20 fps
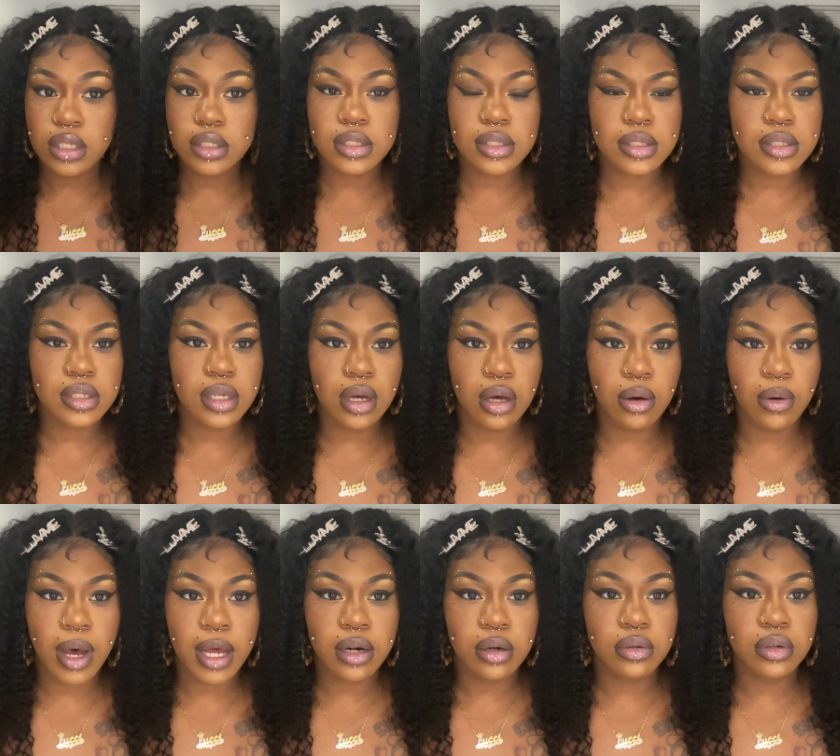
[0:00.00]
so
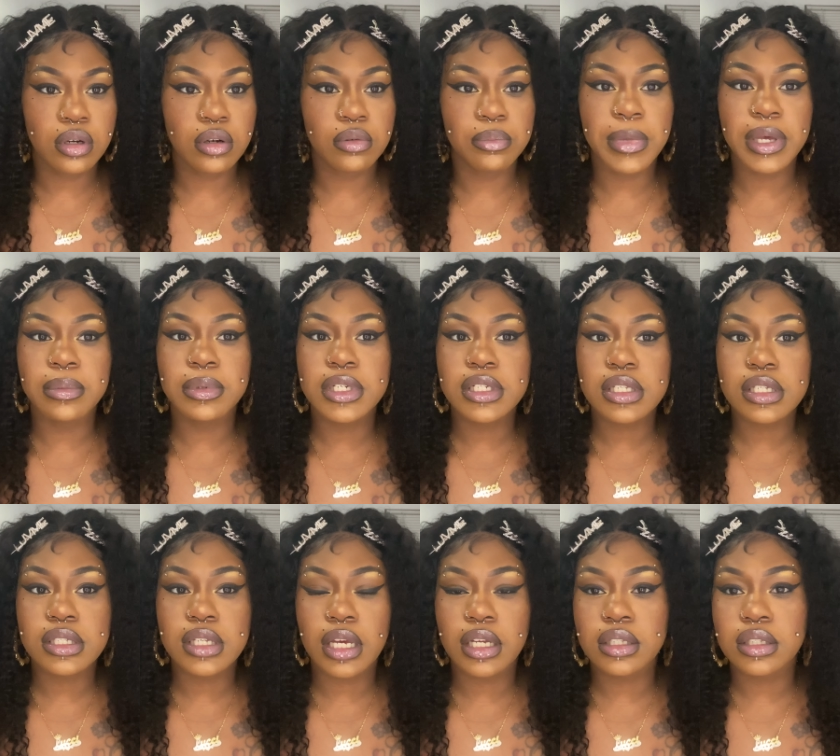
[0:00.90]
I don't know, maybe this
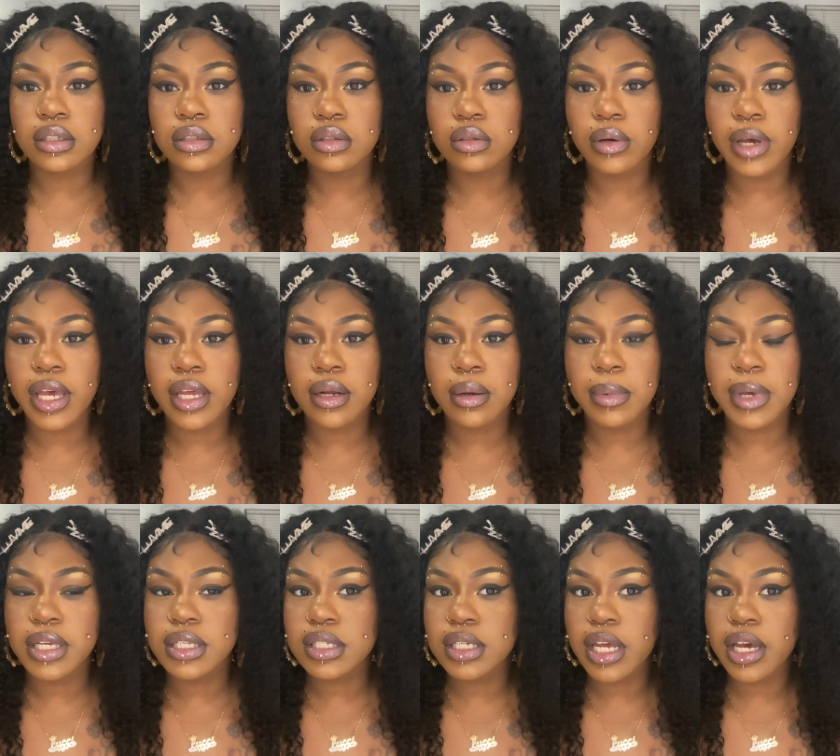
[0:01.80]
is like the little
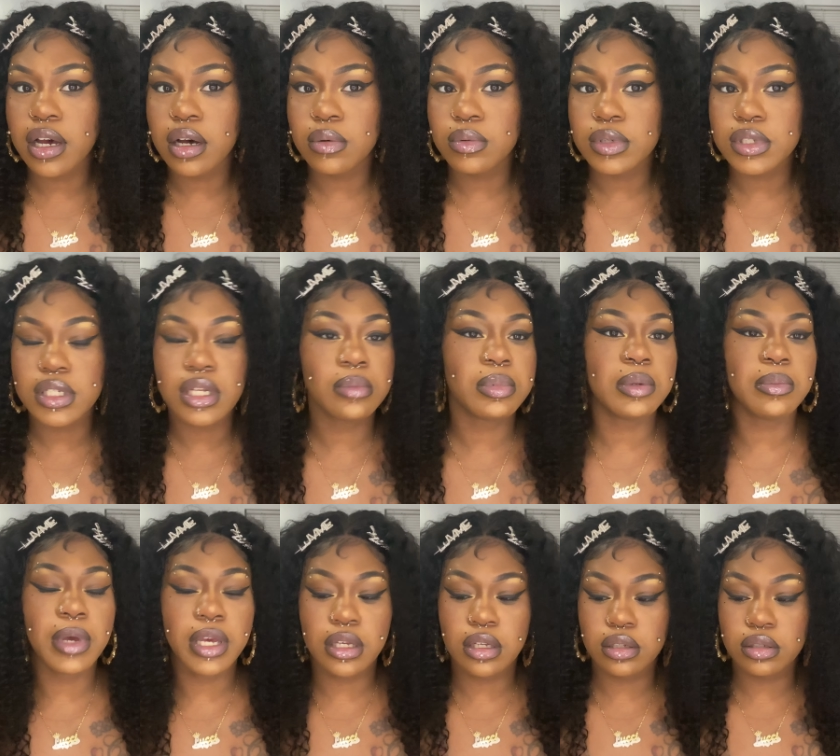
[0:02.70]
anime style ones that be
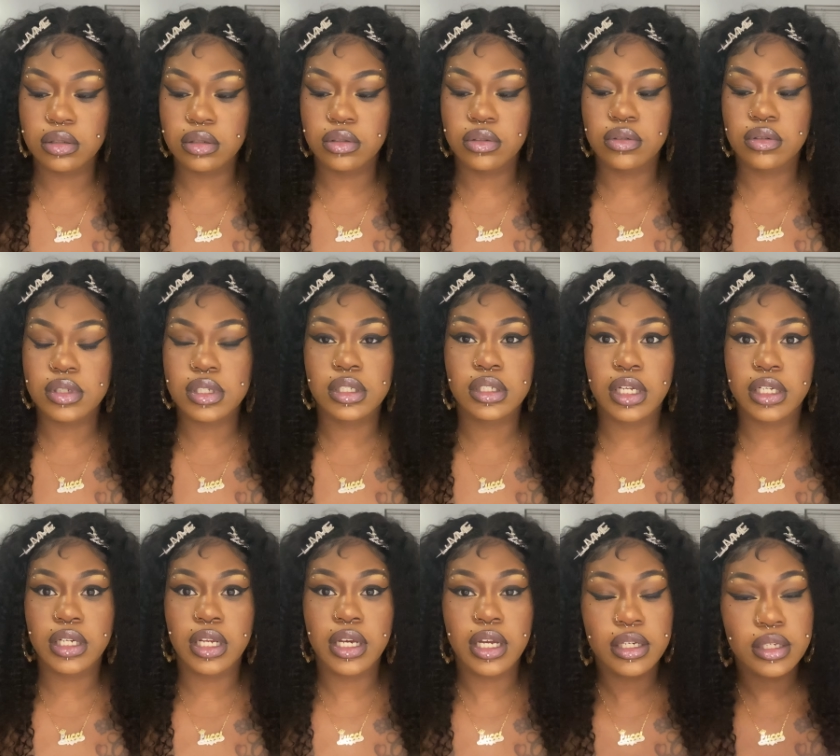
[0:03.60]
making girls look like
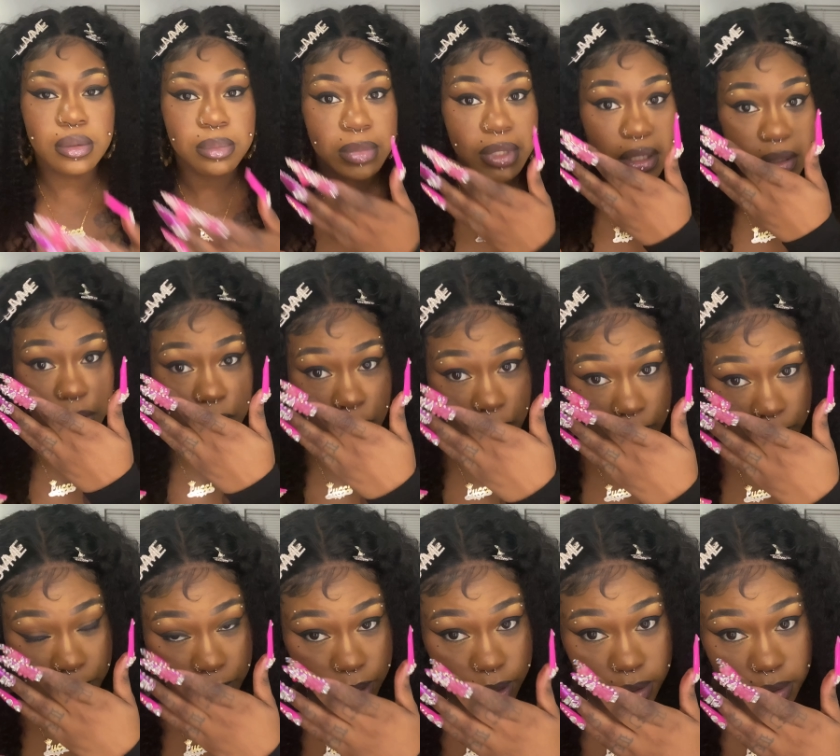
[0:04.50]
they got them big old
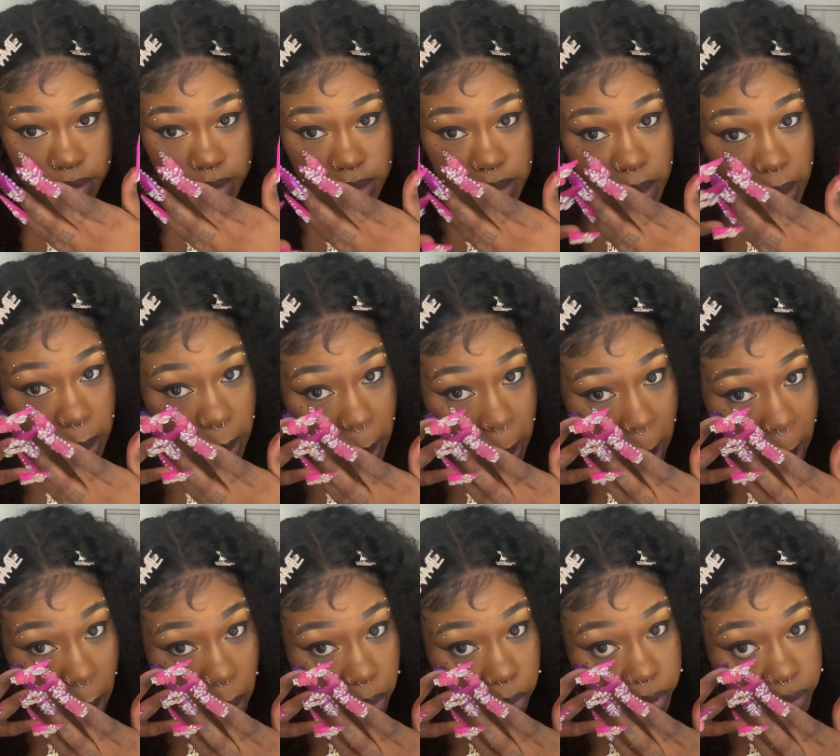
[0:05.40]
eyeballs.
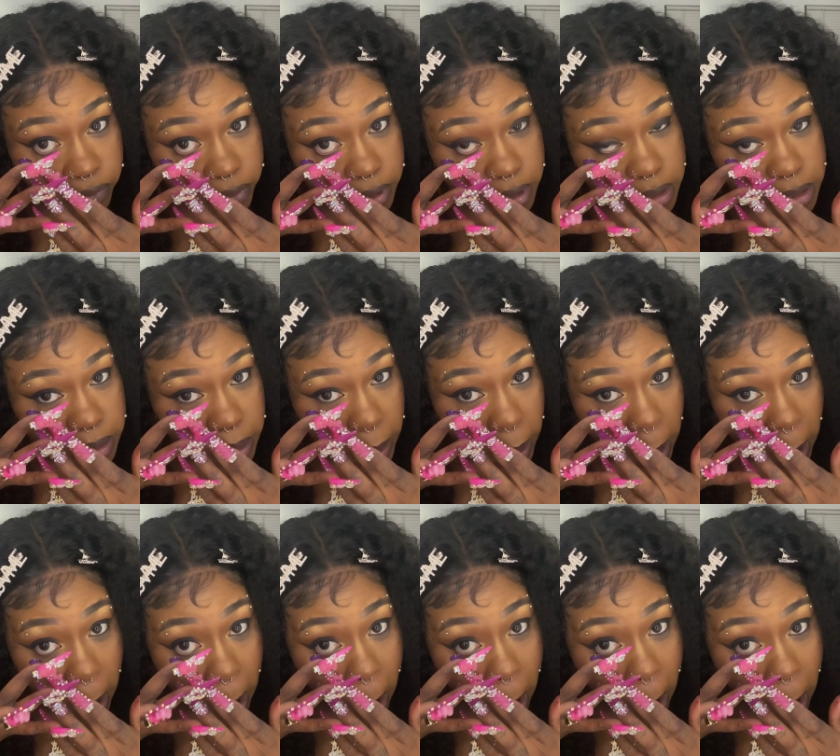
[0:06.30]
We finna see.